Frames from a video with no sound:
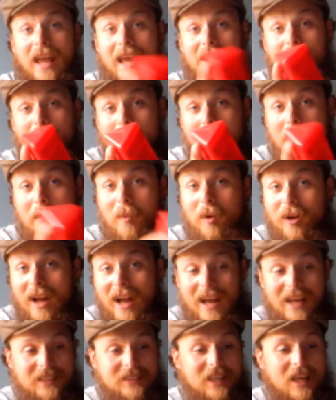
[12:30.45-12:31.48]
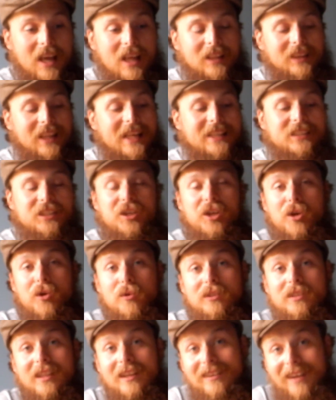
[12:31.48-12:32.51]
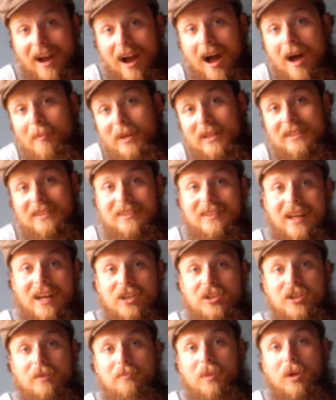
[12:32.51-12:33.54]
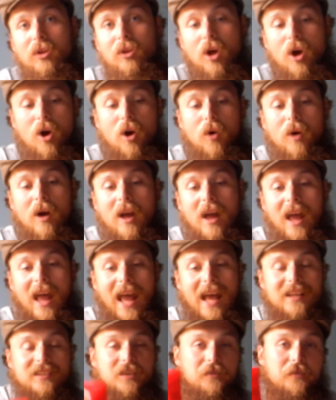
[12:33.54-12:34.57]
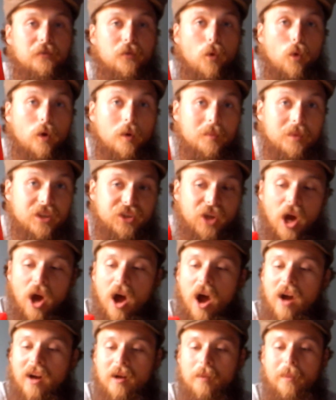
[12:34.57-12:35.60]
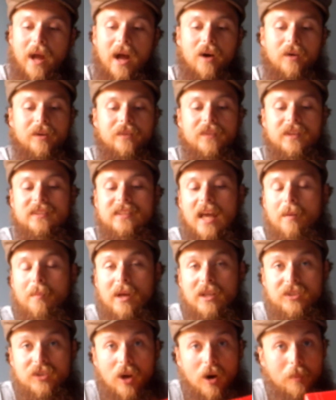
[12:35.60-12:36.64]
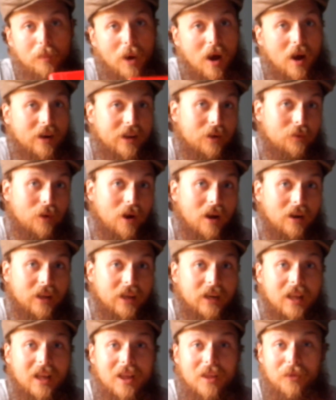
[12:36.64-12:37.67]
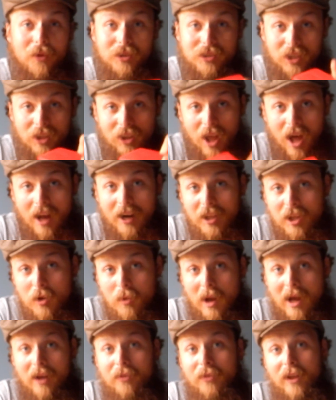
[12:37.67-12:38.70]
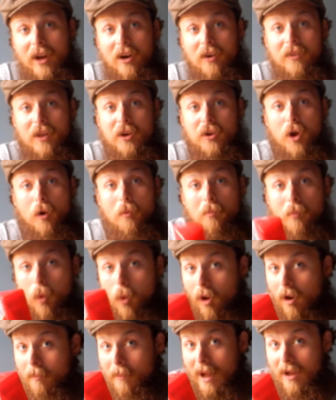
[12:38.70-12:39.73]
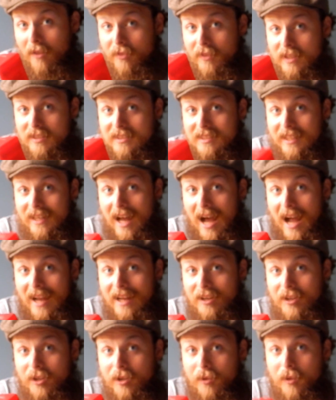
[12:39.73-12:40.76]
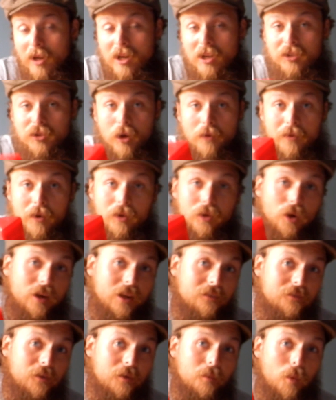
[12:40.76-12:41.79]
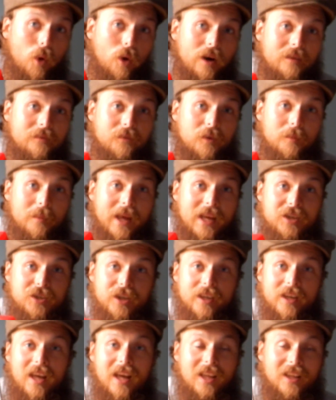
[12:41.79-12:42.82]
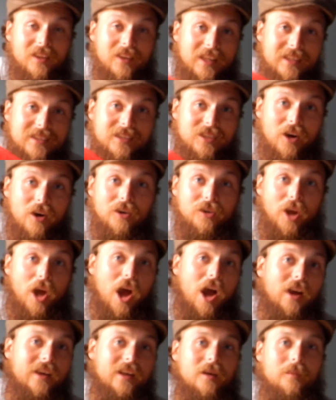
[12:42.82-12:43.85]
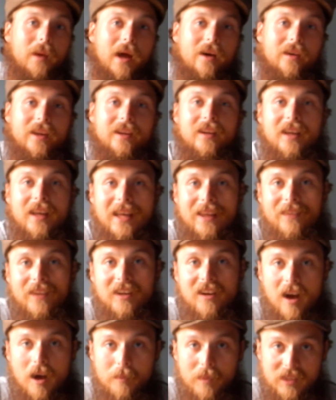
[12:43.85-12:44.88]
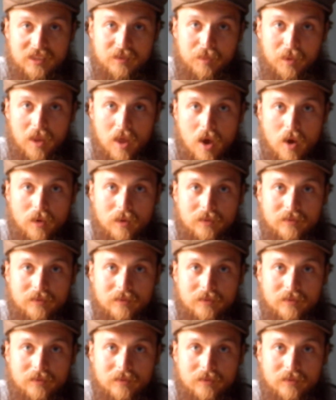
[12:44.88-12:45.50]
And remember, guys, let's use the comment section below as a forum to talk about this MSR Pocket Rocket. There's a lot of you out there that know more about this than I do. So if you're looking for more information, let's start talking about it in the comments below.